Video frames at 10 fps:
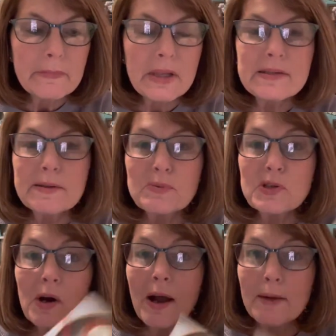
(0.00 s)

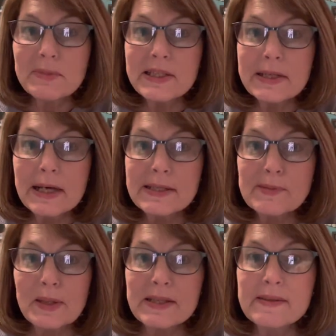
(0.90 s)
subscribed to
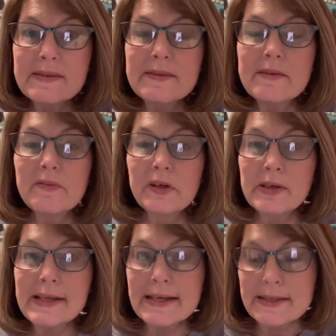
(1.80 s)
TasteBuds, the
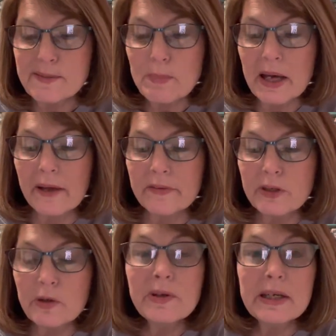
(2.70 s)
very next month
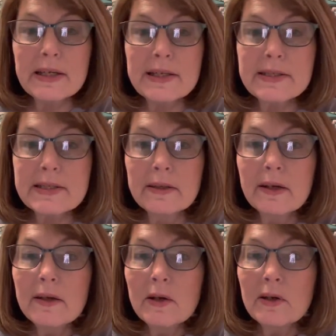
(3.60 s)
you get
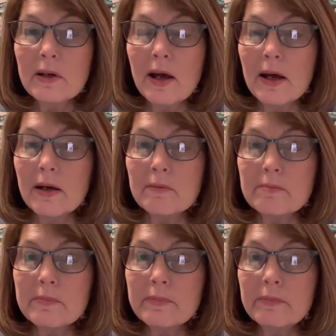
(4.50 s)

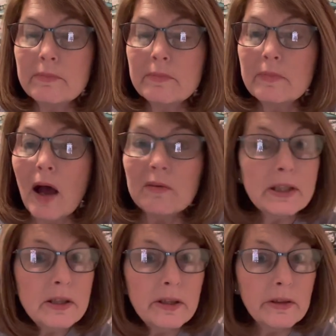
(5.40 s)

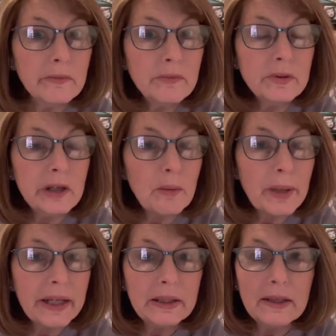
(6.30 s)
only you,
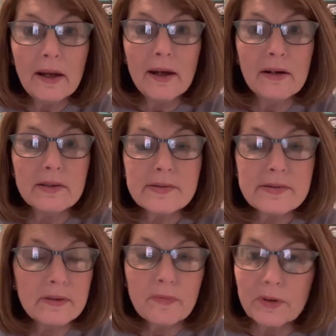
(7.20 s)
nobody
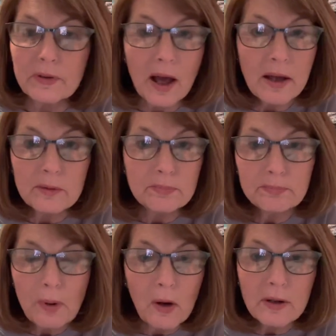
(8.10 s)
else, if they're not a
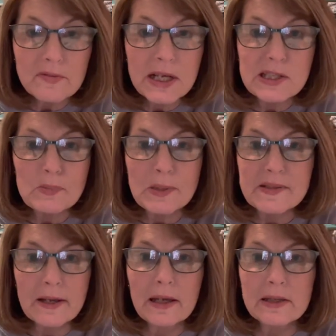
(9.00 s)
part of TasteBuds,
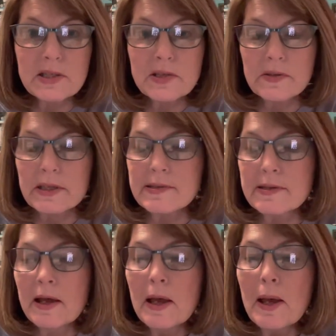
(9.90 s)
they can't do this,
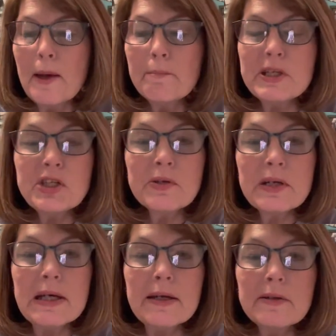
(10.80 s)
but you
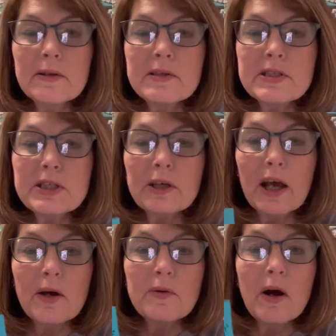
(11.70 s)
get to
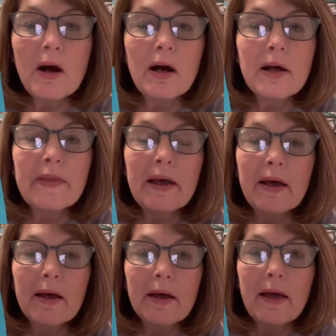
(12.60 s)
go on
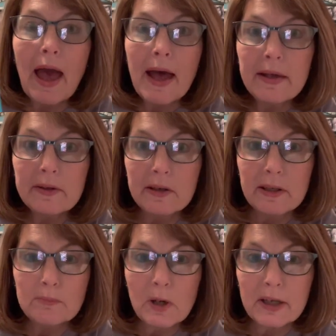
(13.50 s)
the
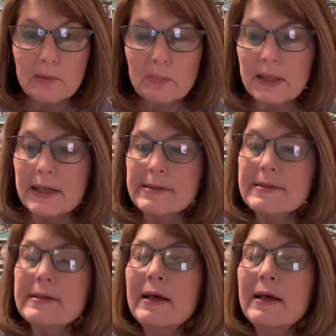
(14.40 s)
add-on marketplace,